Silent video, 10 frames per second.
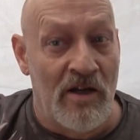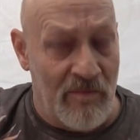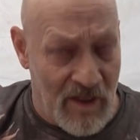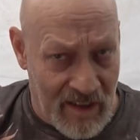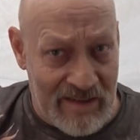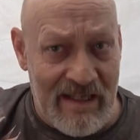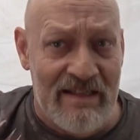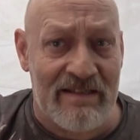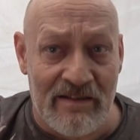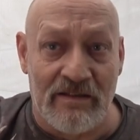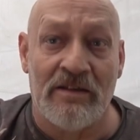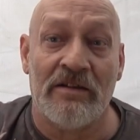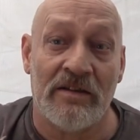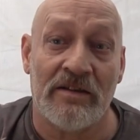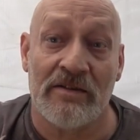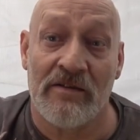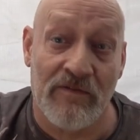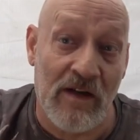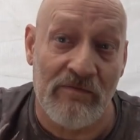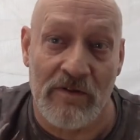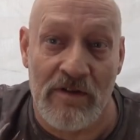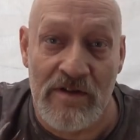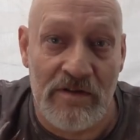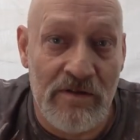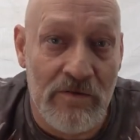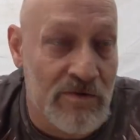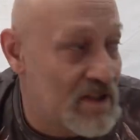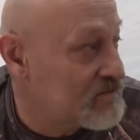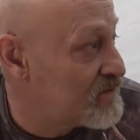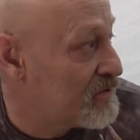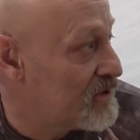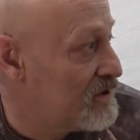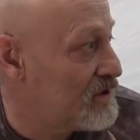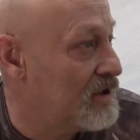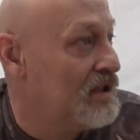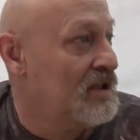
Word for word: but I could taste it in the flavoring of the noodles. That was pretty good.